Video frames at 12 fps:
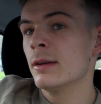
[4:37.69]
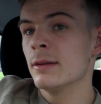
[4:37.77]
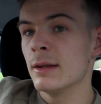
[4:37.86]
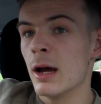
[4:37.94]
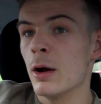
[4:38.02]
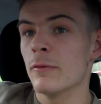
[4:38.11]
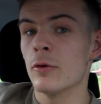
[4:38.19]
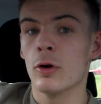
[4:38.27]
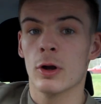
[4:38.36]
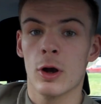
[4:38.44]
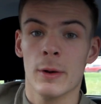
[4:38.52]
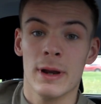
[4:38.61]
Now I've got to
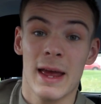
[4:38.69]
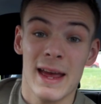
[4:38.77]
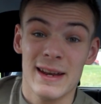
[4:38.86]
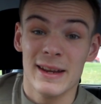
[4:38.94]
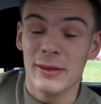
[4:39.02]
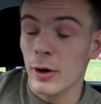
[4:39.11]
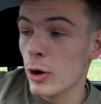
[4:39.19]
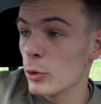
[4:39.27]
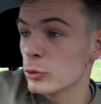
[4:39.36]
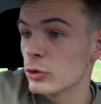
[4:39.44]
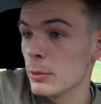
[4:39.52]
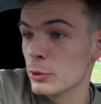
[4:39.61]
go and edit the whole
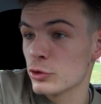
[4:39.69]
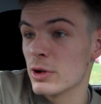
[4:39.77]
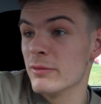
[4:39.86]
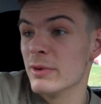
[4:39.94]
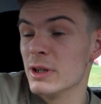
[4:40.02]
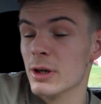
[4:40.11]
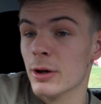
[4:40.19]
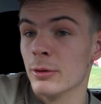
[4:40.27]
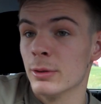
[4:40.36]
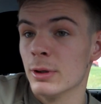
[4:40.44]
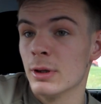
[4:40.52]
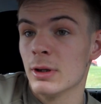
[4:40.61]
Summer Shredding video,
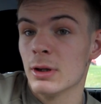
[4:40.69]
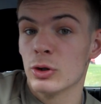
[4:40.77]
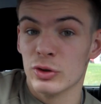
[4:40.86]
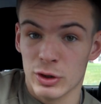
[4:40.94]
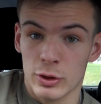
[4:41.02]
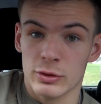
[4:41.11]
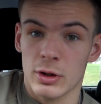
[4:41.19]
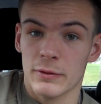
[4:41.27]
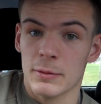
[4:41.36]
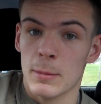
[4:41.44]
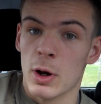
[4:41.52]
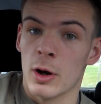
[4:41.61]
because it goes live
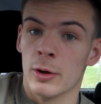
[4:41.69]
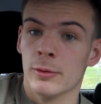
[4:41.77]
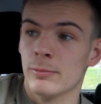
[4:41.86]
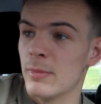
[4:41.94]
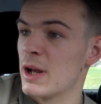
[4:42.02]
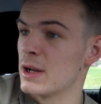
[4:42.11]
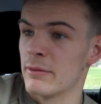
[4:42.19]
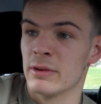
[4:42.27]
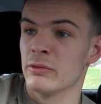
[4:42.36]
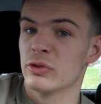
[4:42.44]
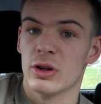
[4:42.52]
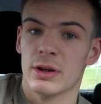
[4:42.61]
tomorrow and I haven't
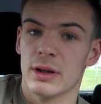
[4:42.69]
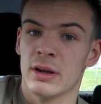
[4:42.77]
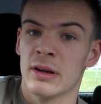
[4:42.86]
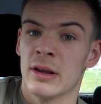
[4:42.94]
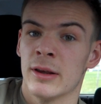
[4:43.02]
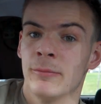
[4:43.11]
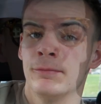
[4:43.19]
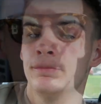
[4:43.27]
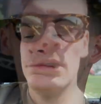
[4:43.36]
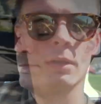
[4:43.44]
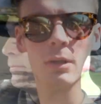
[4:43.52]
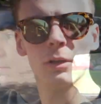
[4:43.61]
even started editing it.
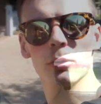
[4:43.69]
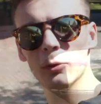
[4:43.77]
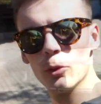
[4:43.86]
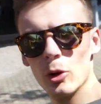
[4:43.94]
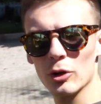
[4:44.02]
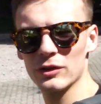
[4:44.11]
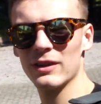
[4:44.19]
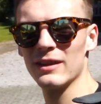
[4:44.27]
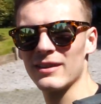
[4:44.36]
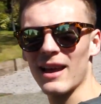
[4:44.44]
What is